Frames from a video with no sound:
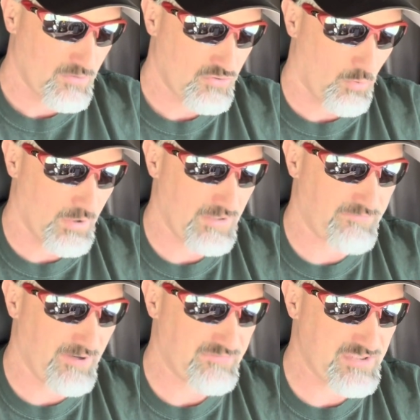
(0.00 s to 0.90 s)

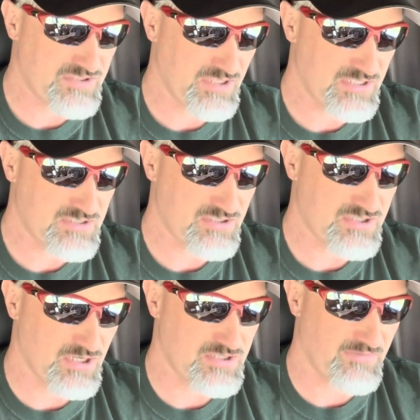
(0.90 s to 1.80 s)
2056. The
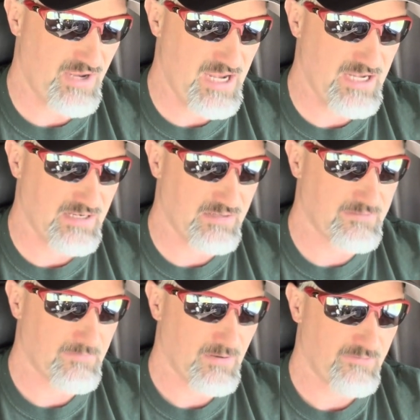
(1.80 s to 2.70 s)
sons of
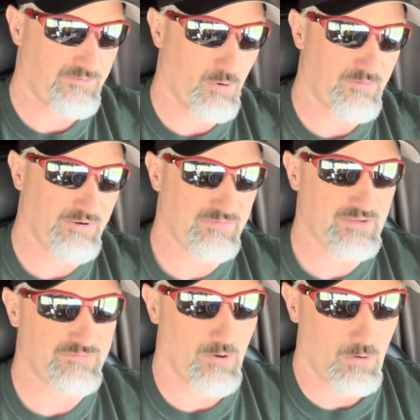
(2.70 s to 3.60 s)
Aden,
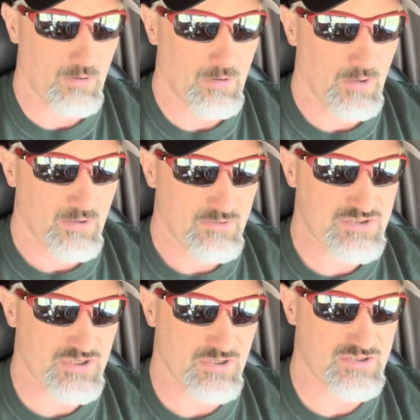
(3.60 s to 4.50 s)
454, the
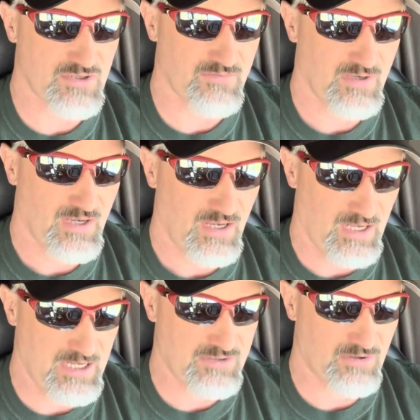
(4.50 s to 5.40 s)
sons of
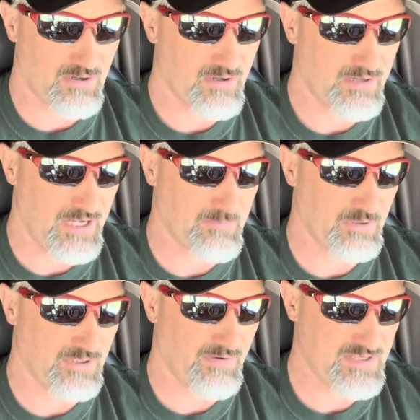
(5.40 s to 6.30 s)
Ater,
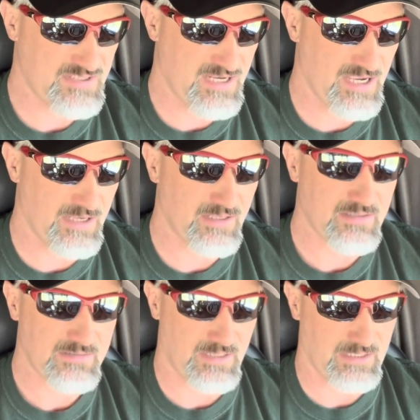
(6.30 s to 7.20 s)
namely of
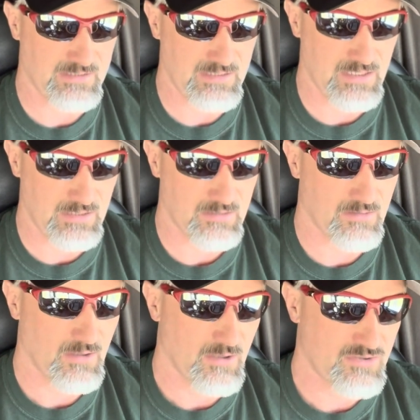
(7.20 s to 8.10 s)
Hezekiah, 98,
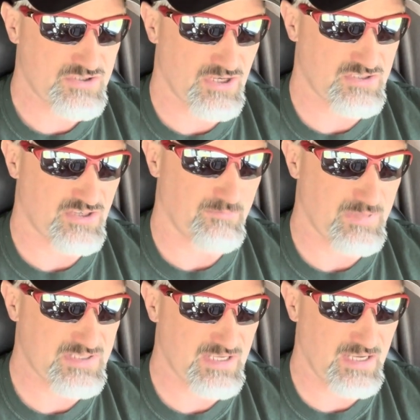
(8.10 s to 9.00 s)
the sons of
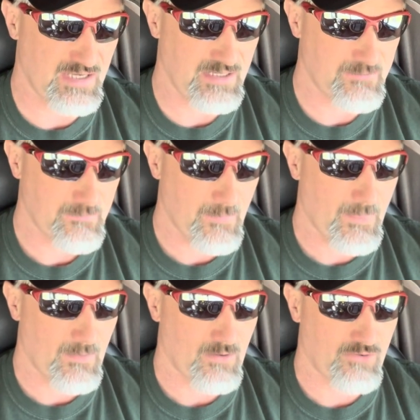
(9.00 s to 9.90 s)
Bezai,
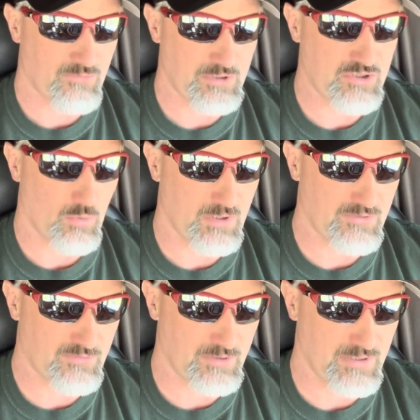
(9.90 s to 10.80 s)

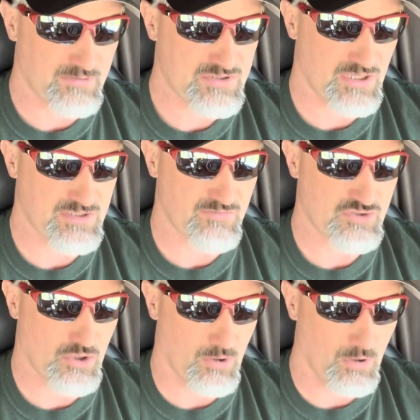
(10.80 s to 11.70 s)
323, the sons of
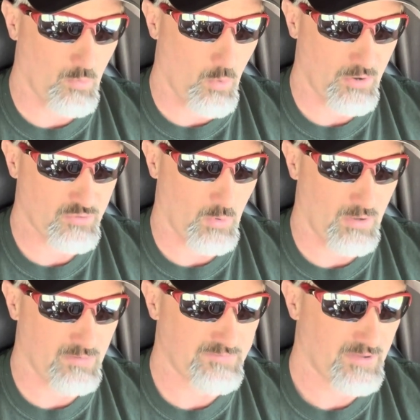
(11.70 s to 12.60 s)
Jorah,
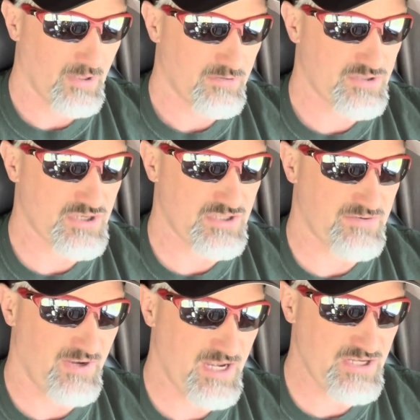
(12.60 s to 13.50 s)
112, the sons
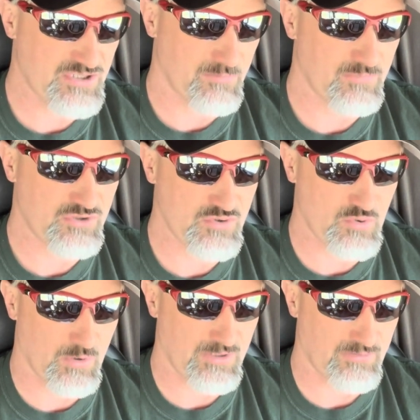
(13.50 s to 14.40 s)
of Hashem,
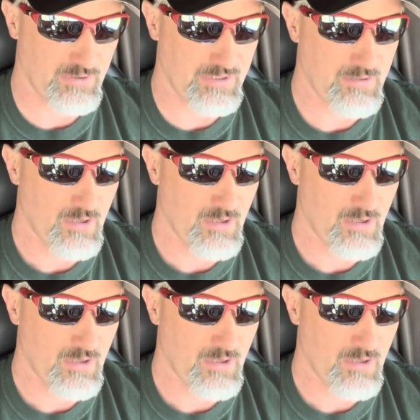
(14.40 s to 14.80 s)
223,